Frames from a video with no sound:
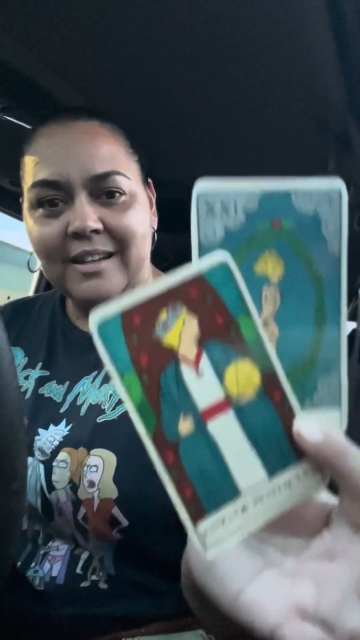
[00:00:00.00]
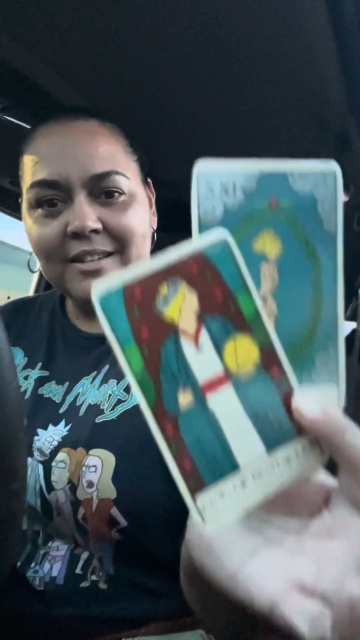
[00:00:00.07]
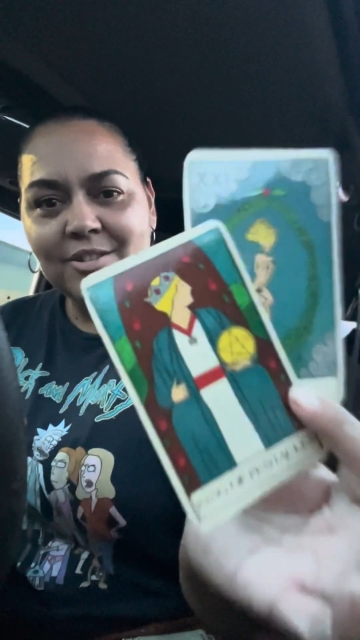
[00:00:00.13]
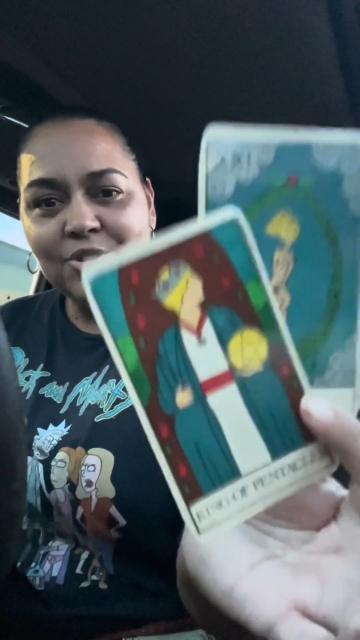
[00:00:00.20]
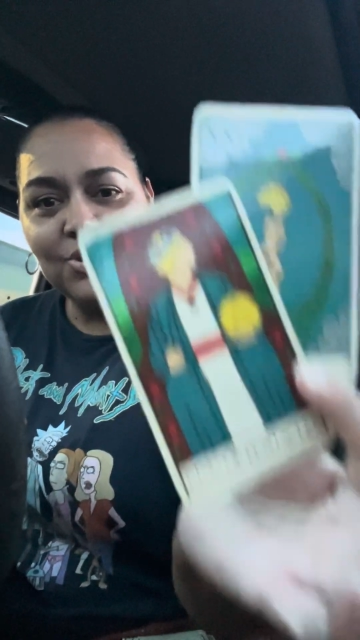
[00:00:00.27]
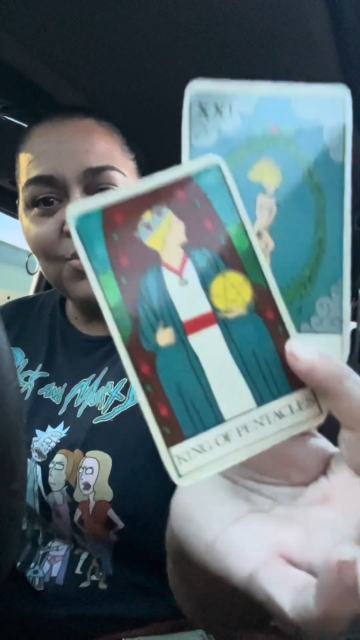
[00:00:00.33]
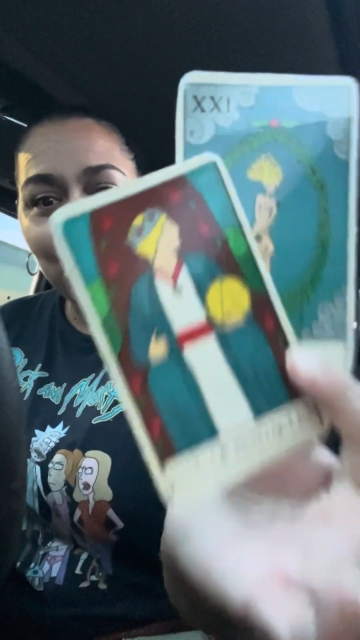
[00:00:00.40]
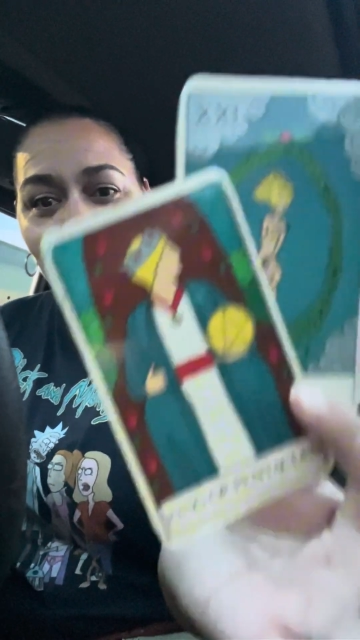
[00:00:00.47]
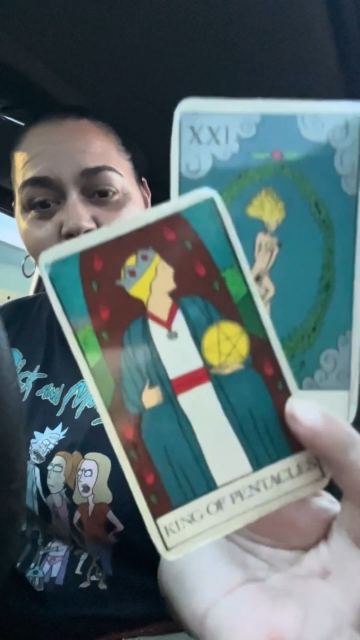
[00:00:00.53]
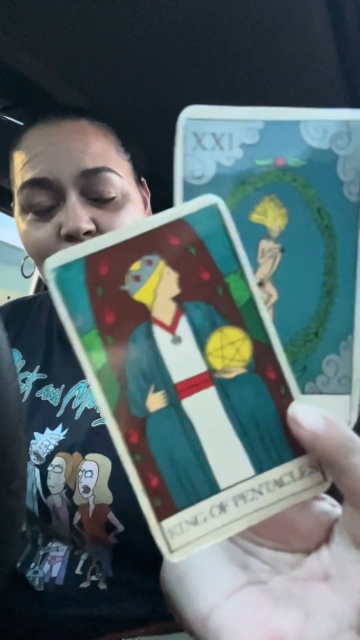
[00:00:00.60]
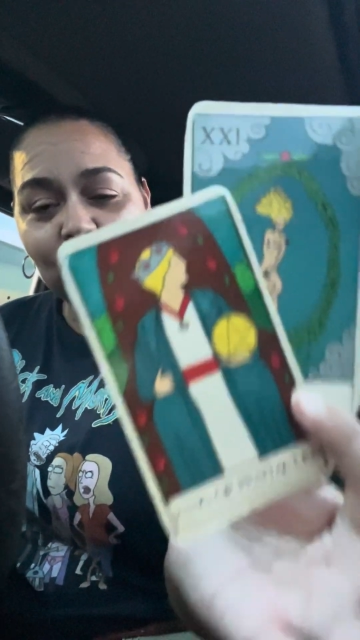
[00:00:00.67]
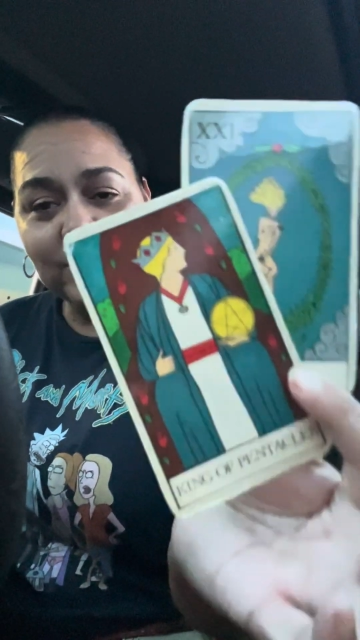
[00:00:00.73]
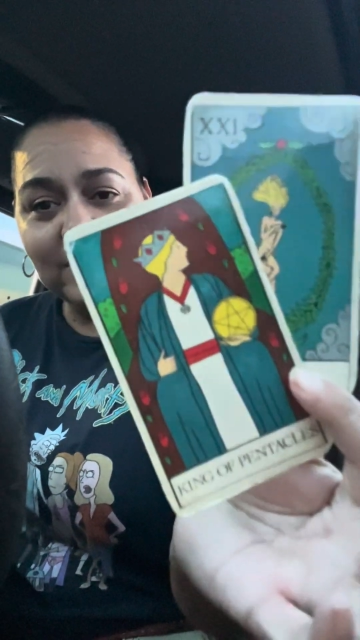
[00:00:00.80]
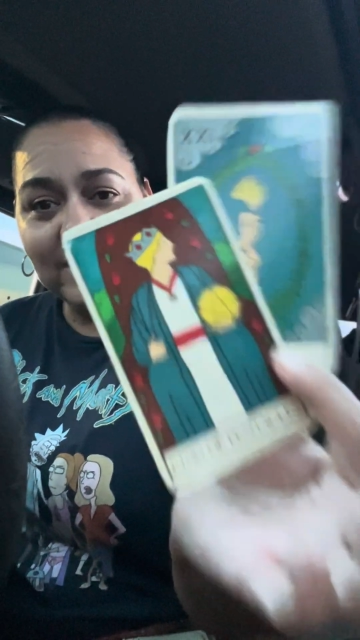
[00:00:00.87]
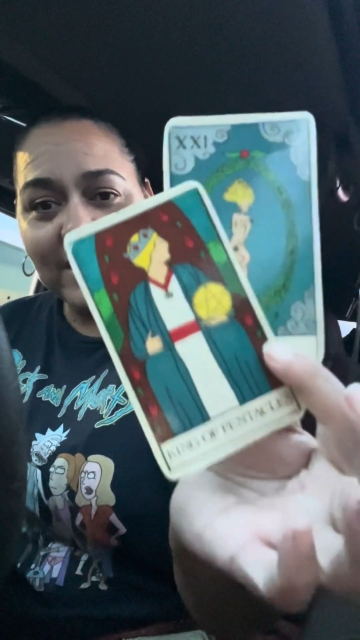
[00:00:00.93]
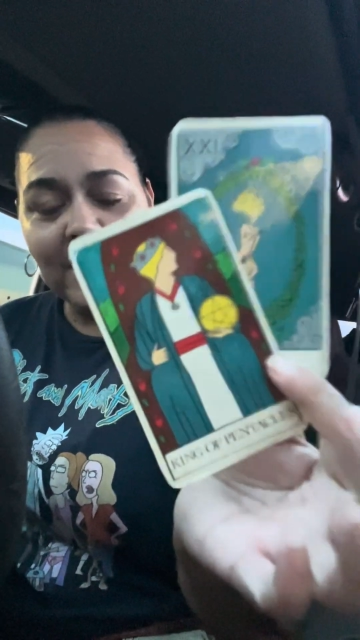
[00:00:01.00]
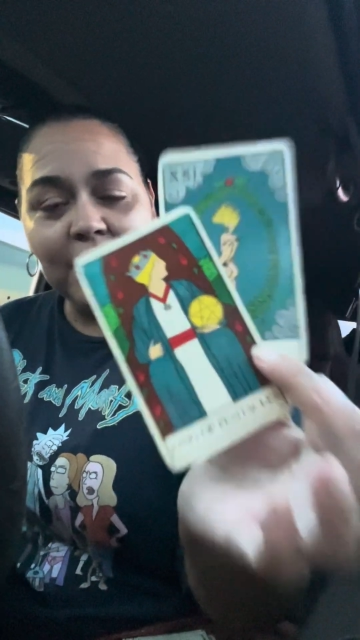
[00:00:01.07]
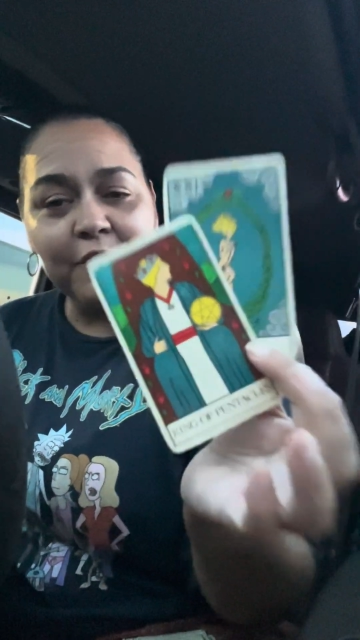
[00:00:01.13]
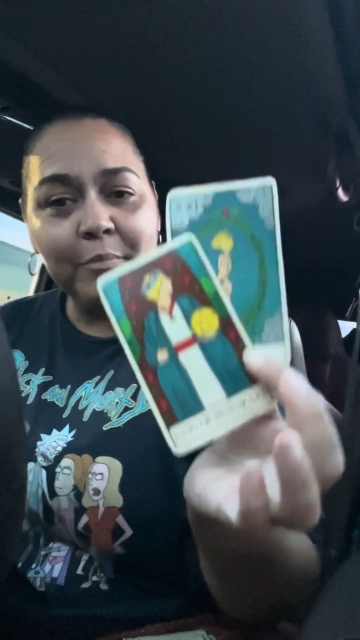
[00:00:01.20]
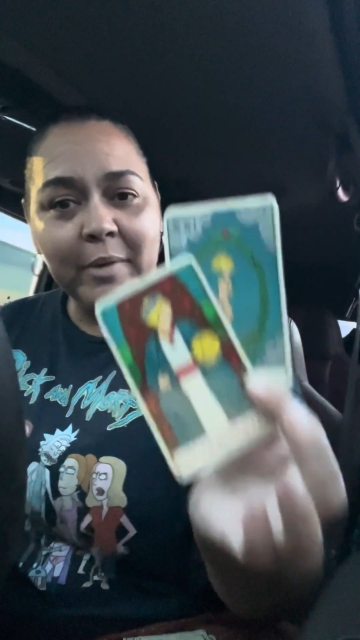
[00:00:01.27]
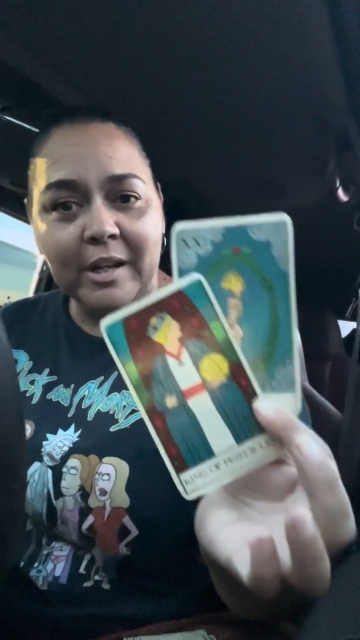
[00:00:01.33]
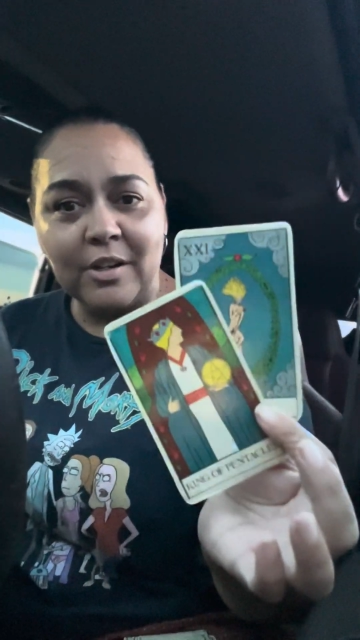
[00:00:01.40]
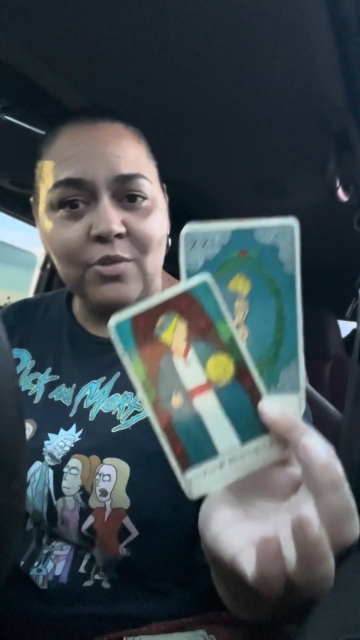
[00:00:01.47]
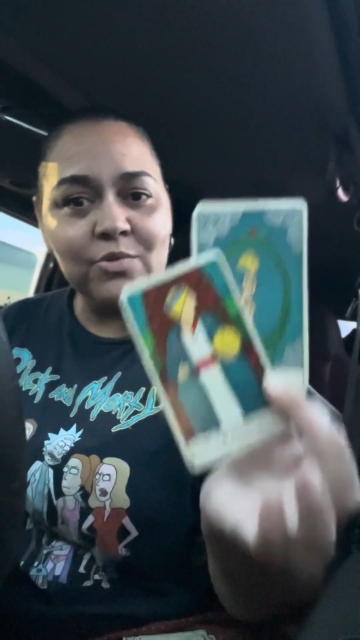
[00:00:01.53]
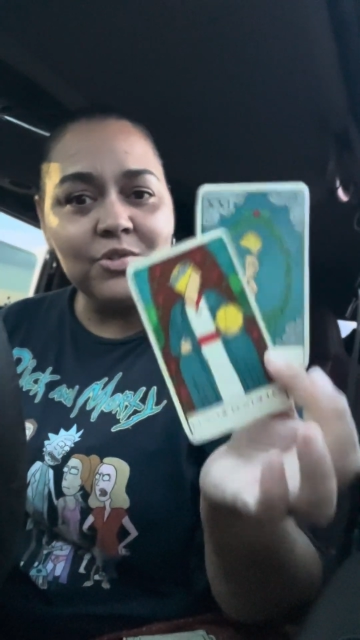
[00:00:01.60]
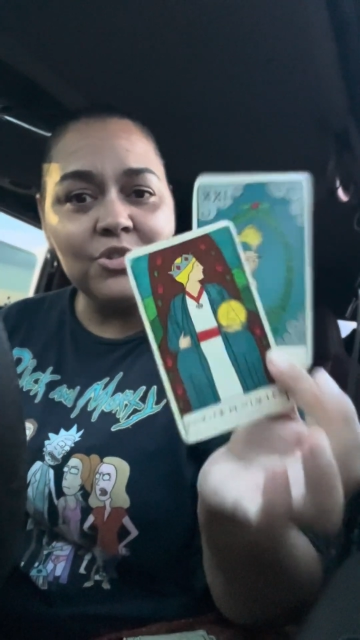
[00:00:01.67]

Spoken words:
This is the World and the King of Pentacles.